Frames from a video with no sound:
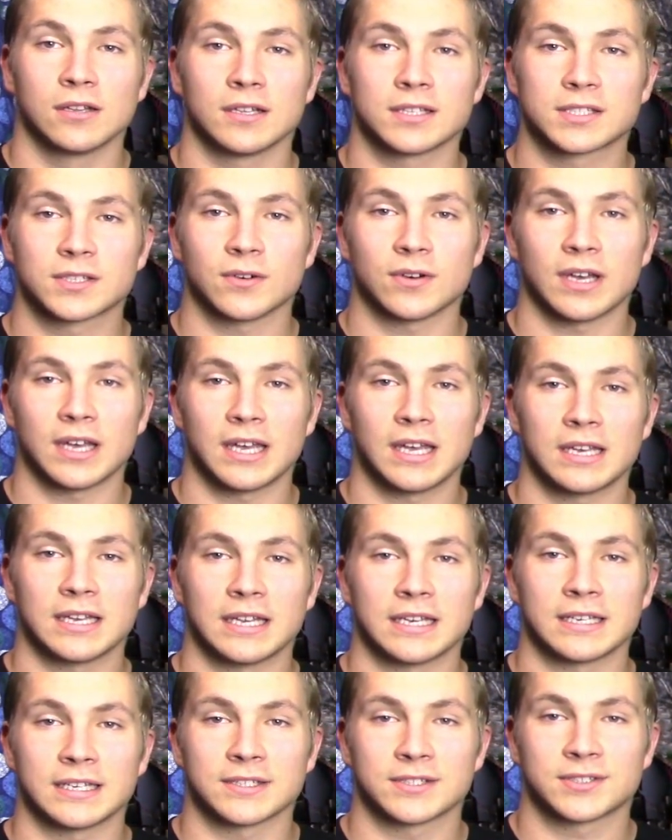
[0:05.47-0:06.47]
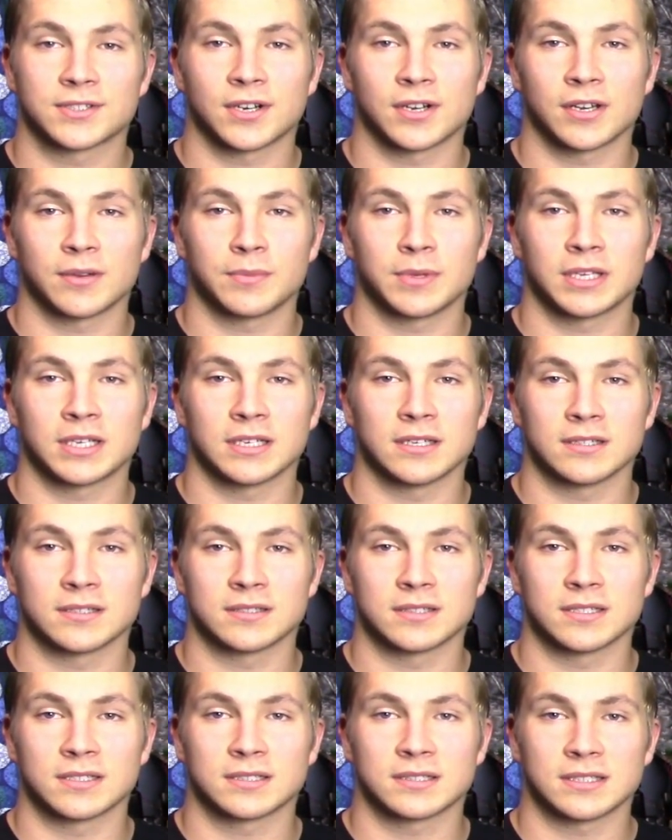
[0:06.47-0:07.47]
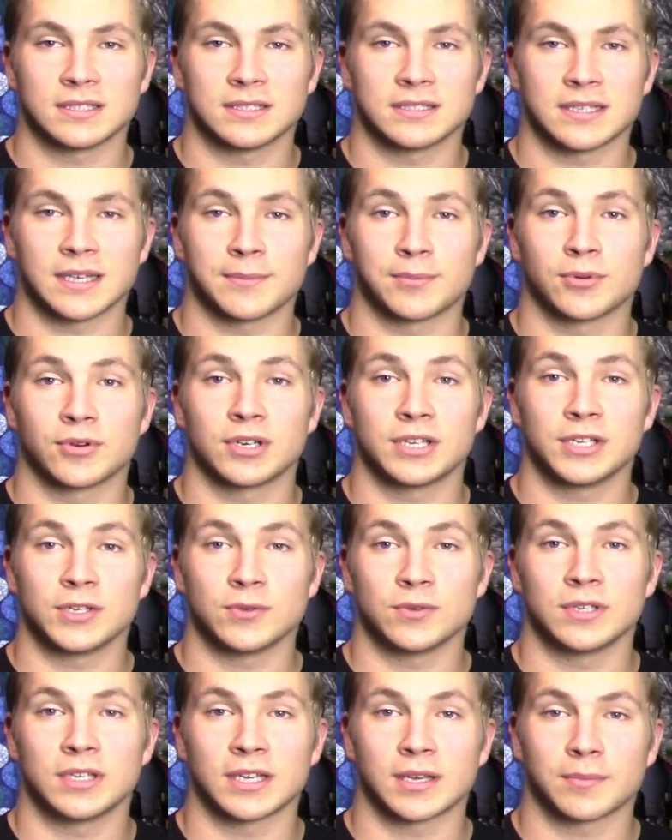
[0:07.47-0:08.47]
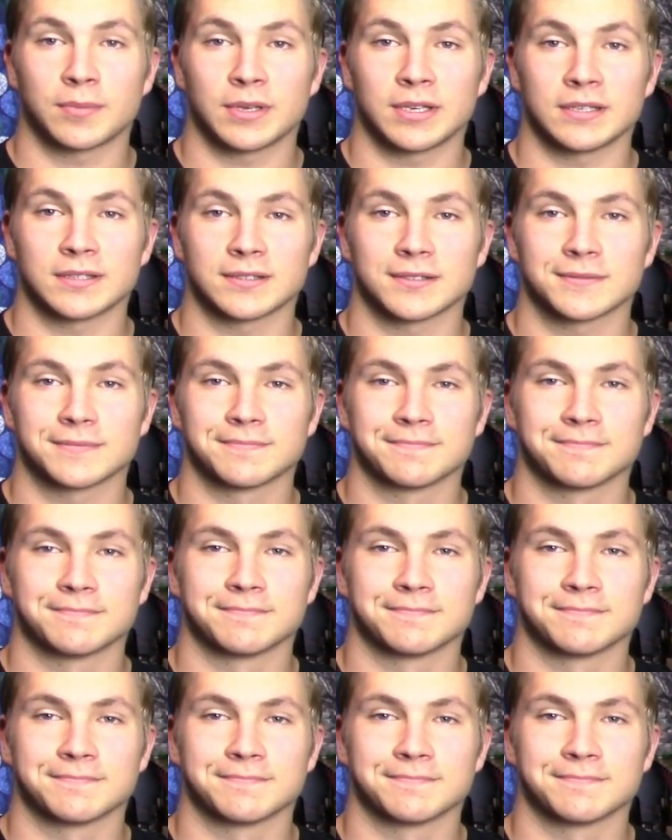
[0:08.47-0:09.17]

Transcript: Let's go ahead and get started because this is a pretty unique piece.